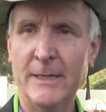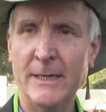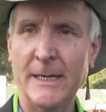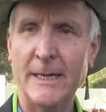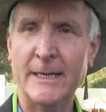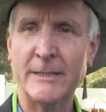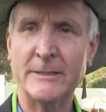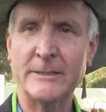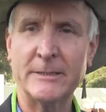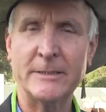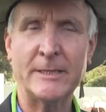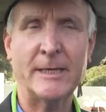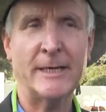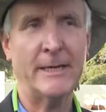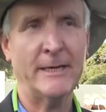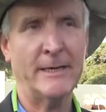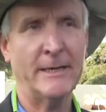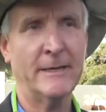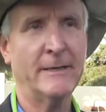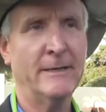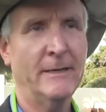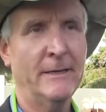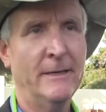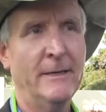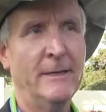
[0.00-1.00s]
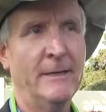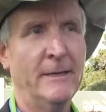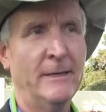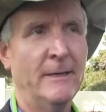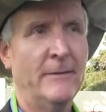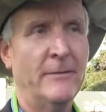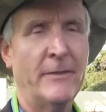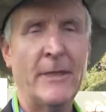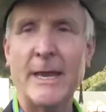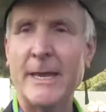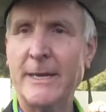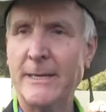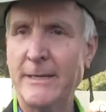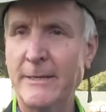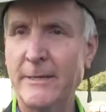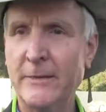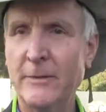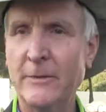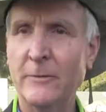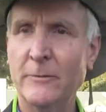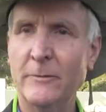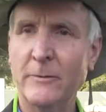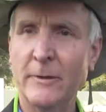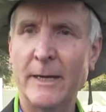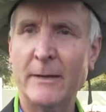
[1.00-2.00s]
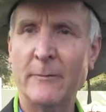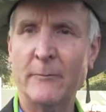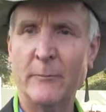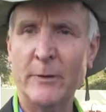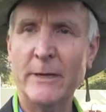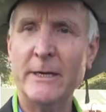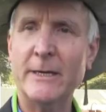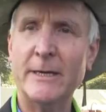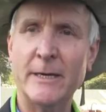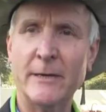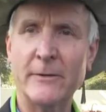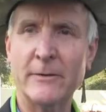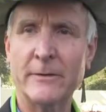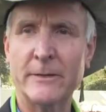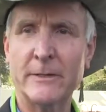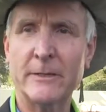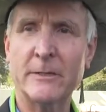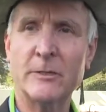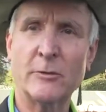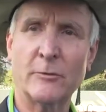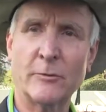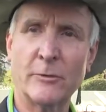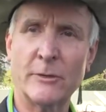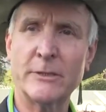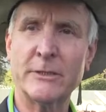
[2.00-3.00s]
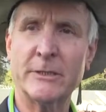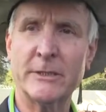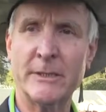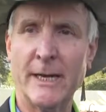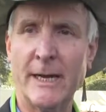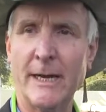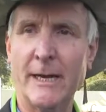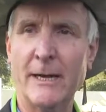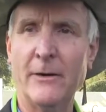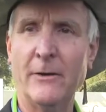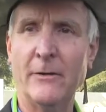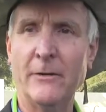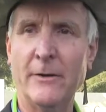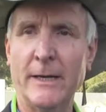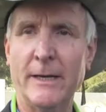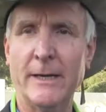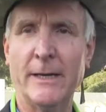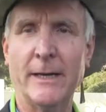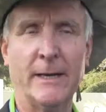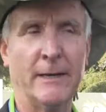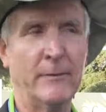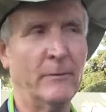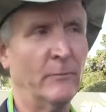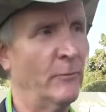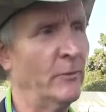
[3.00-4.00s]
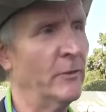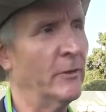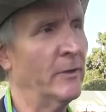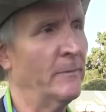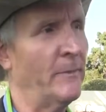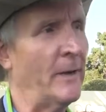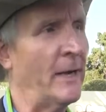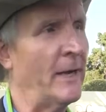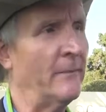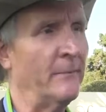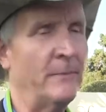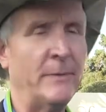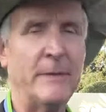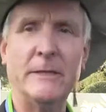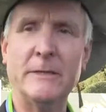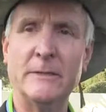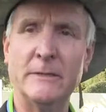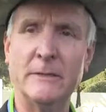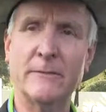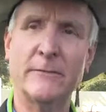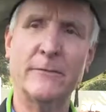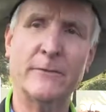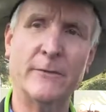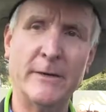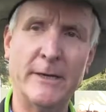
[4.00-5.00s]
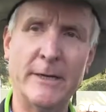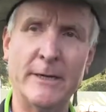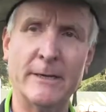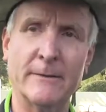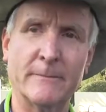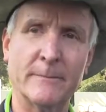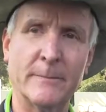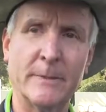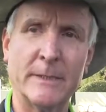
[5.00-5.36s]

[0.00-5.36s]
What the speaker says: And saying, thank you, and we carry the torch now, and we're about peace and freedom.